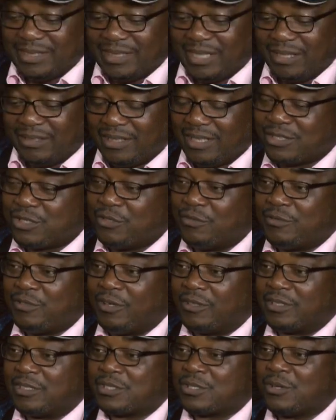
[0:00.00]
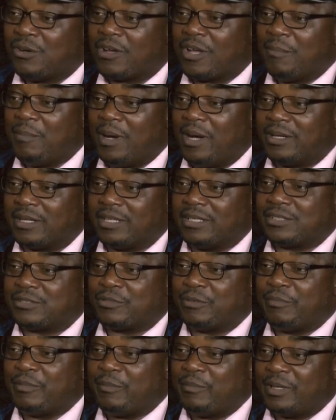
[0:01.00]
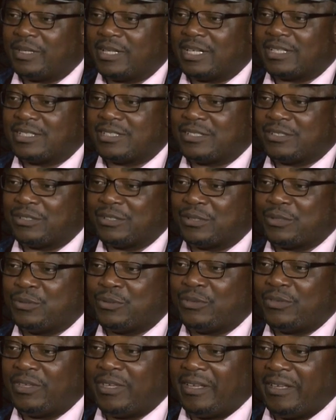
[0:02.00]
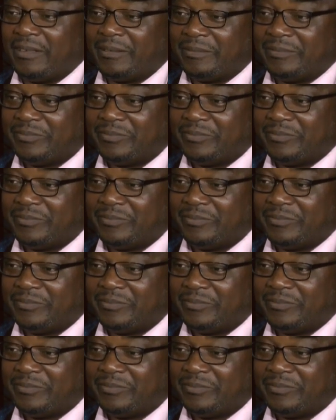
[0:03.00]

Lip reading: now that you've done a song about it, remember that it's not a good thing.